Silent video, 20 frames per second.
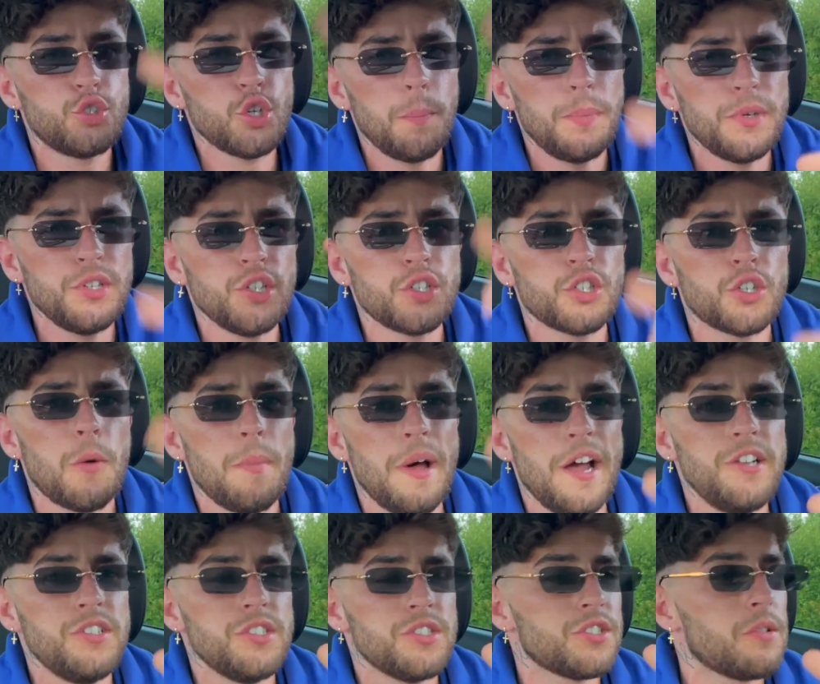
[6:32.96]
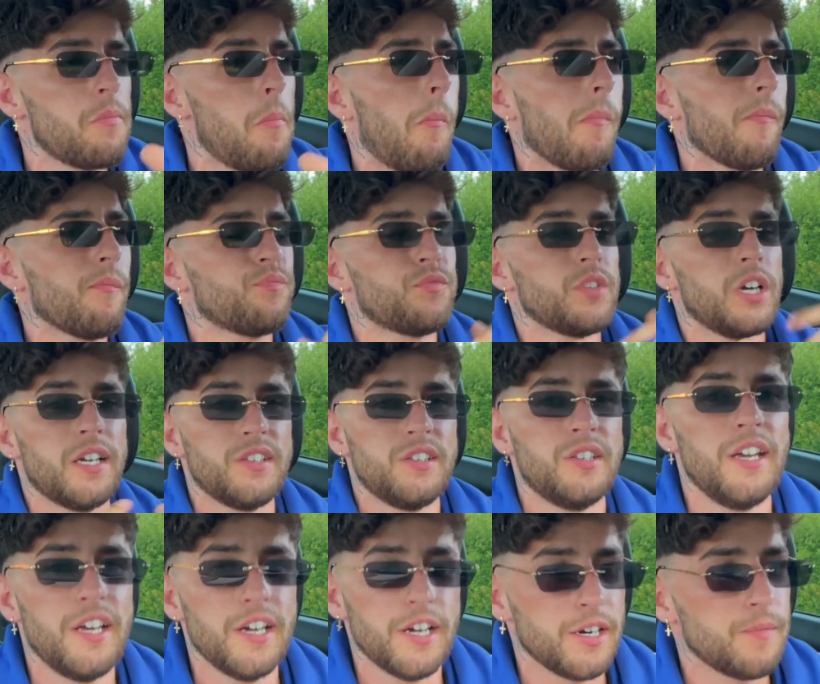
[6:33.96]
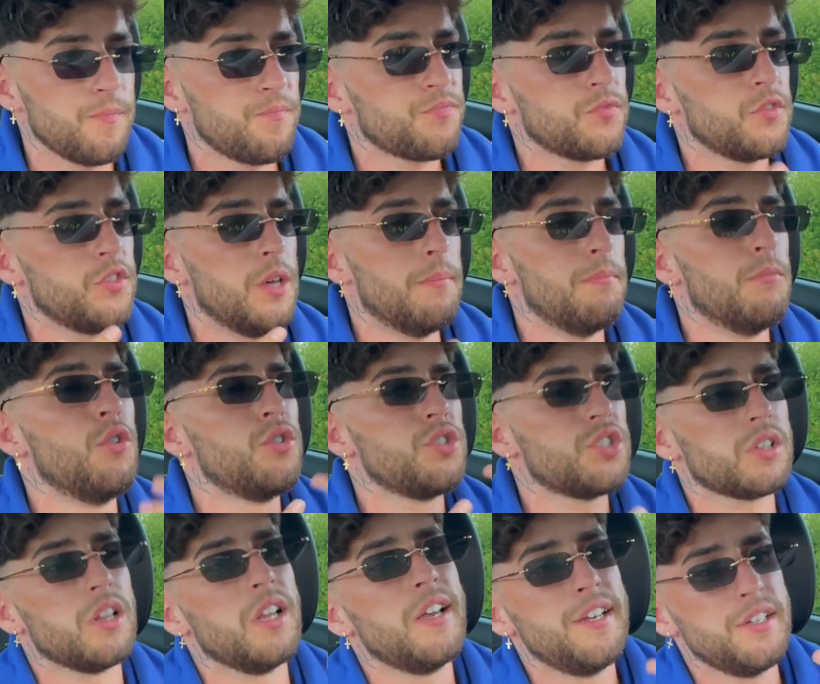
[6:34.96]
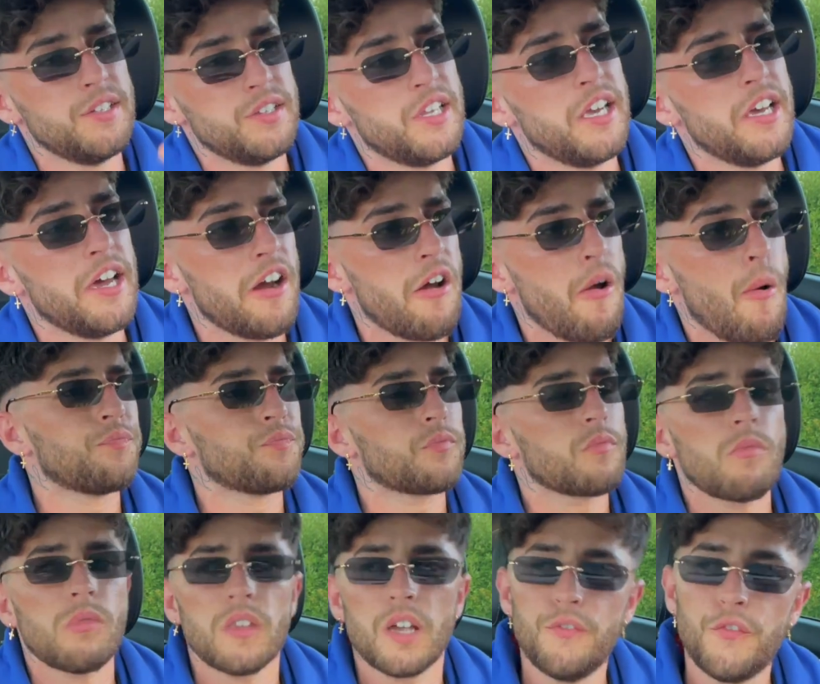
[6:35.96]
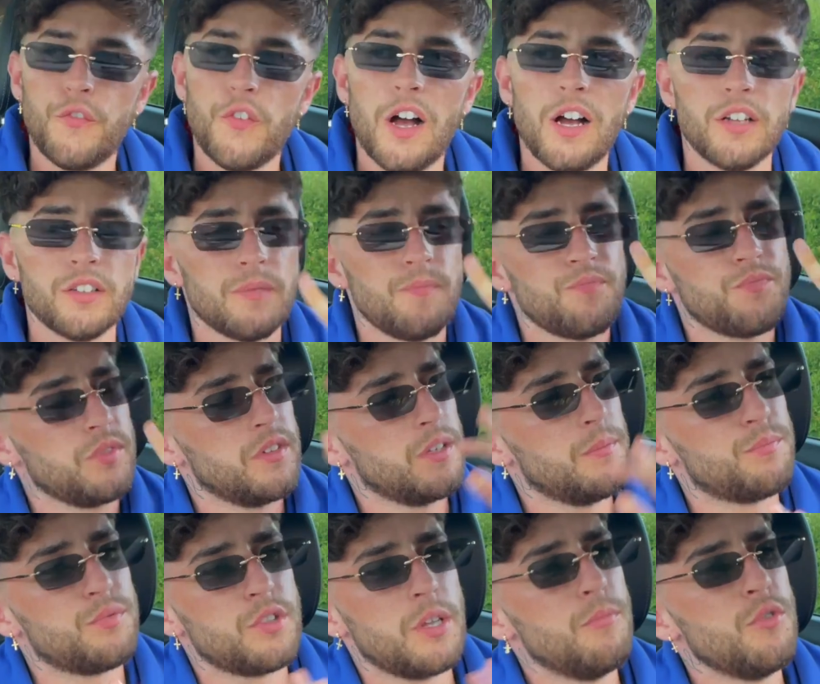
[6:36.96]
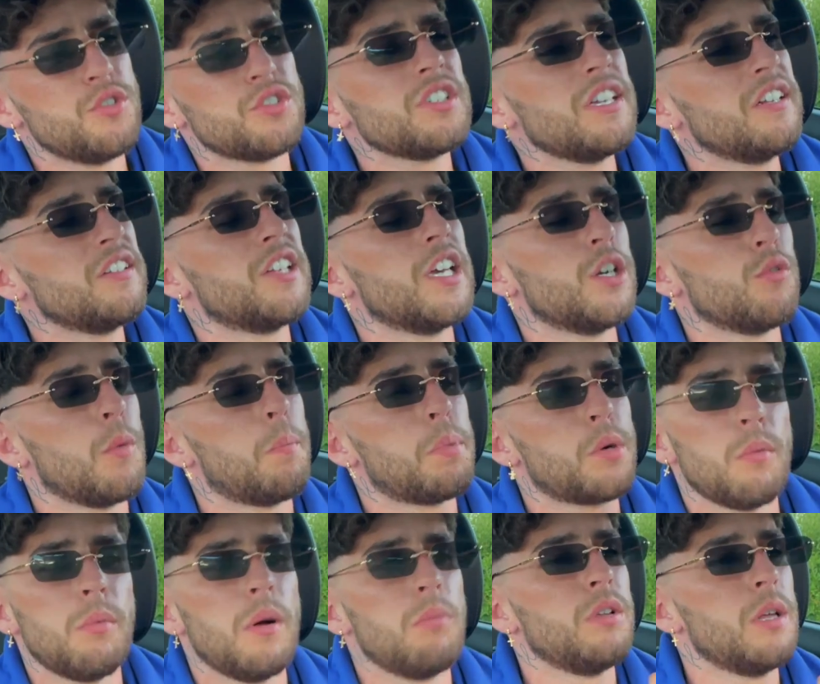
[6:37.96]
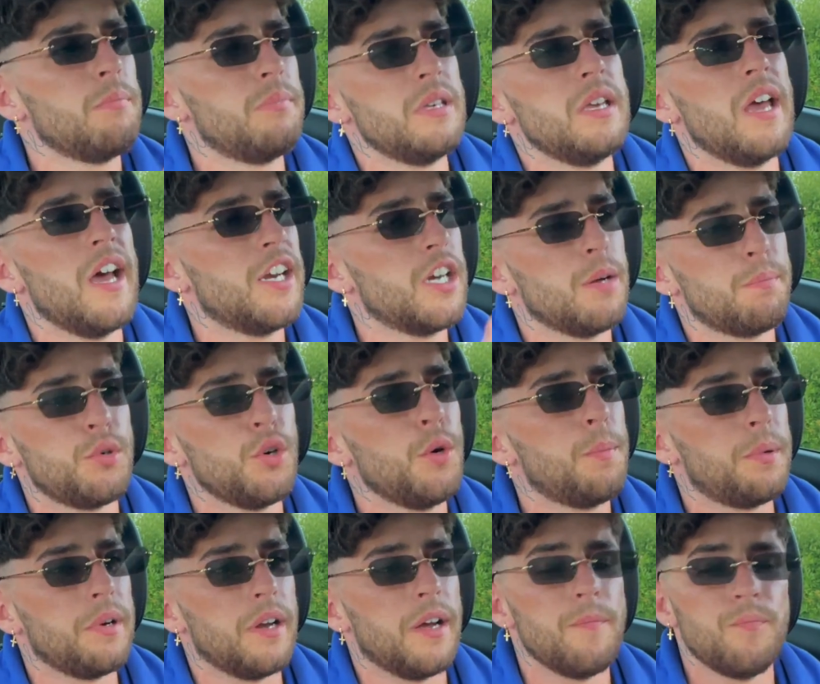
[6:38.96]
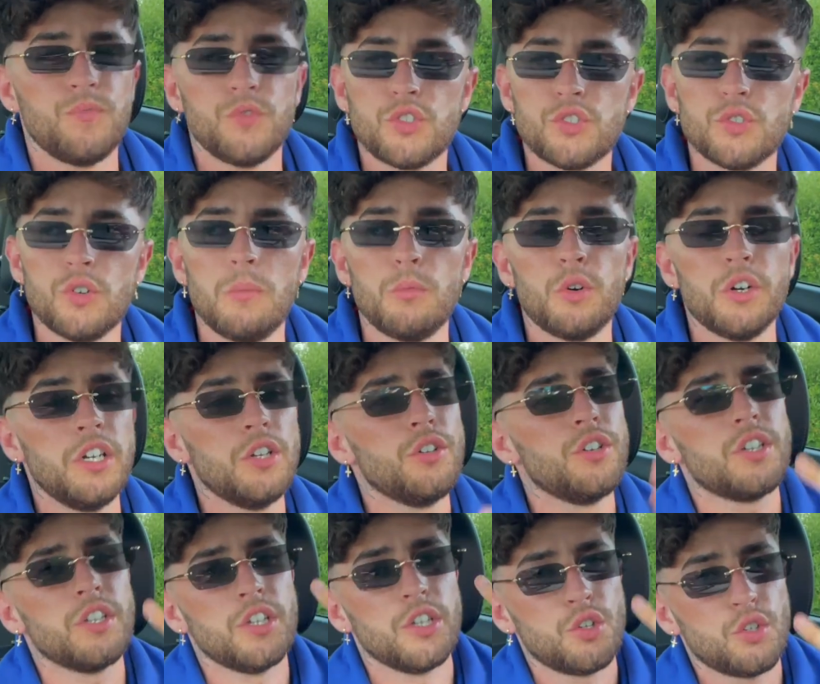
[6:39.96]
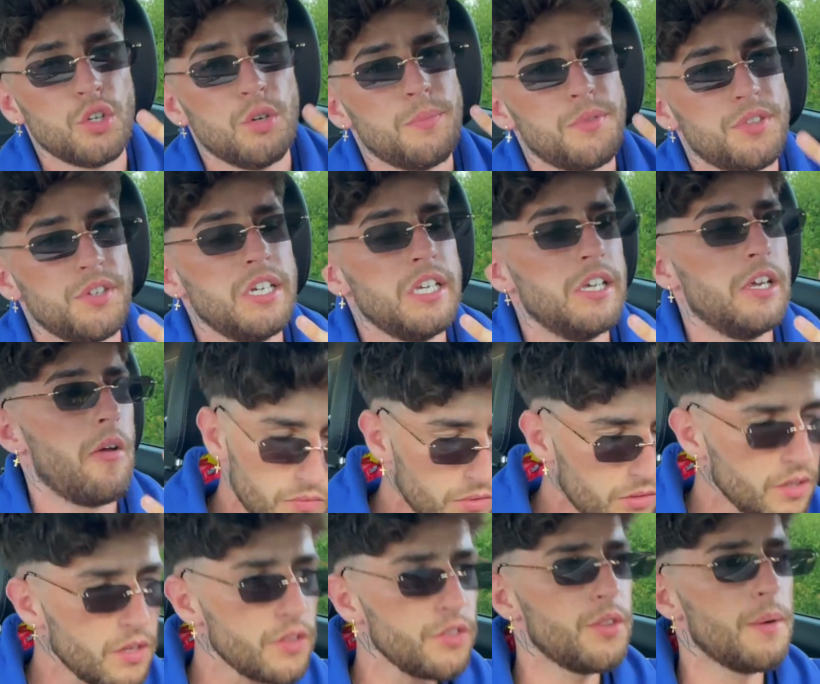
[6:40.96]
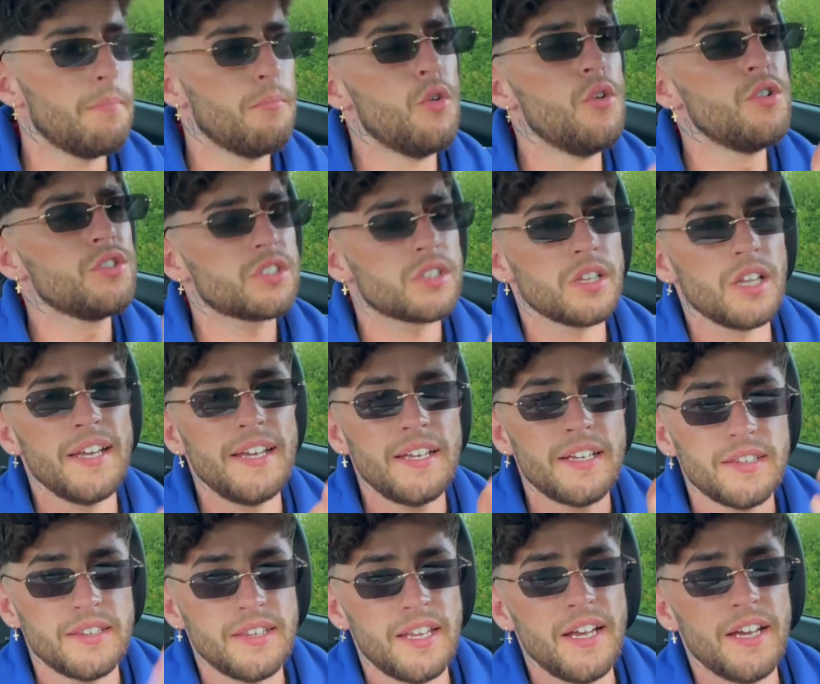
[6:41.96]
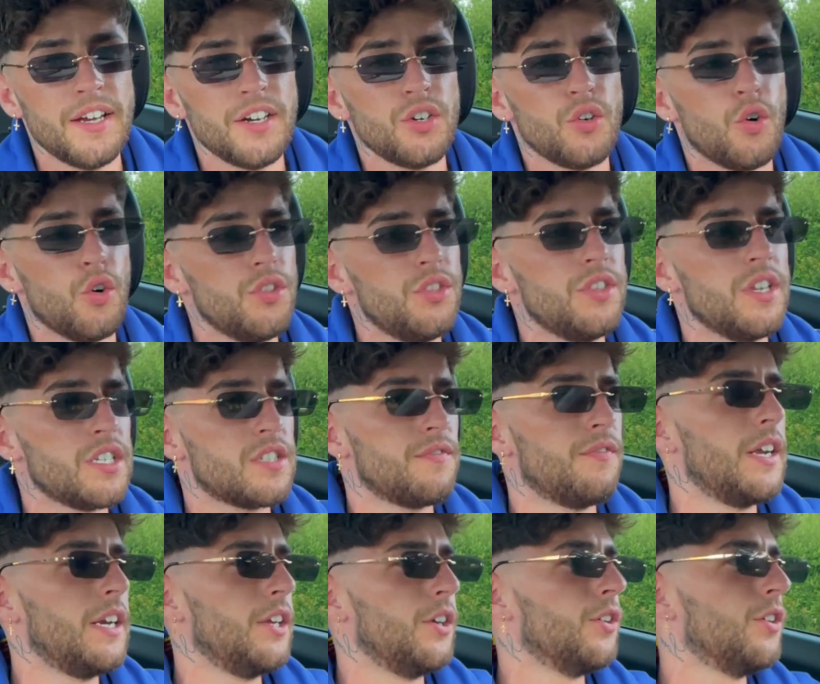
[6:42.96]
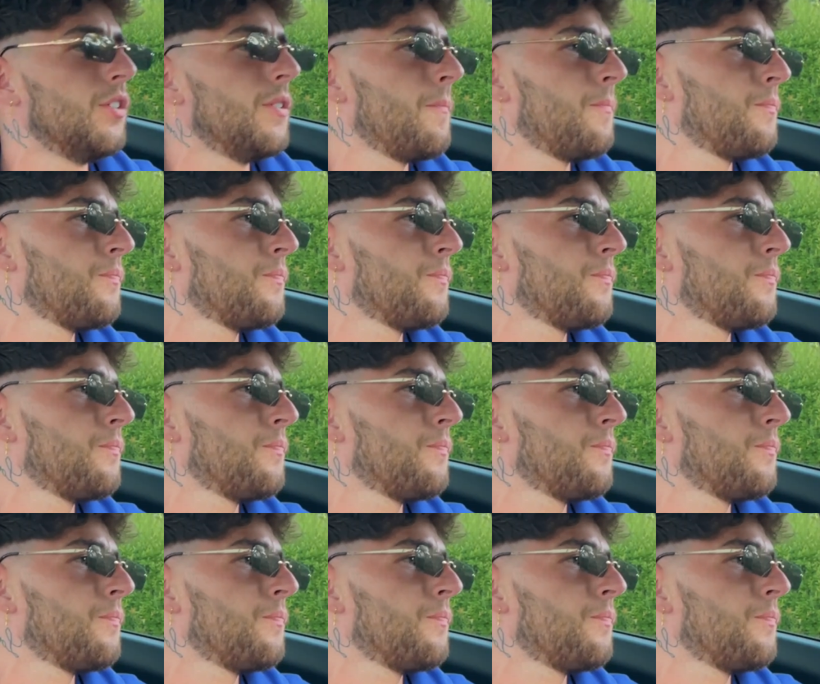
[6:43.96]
drop in the comments a dare, the most liked dare. In fact, the most liked dare will probably be inappropriate, so I'm going to look at the top three, the most liked dare on this video.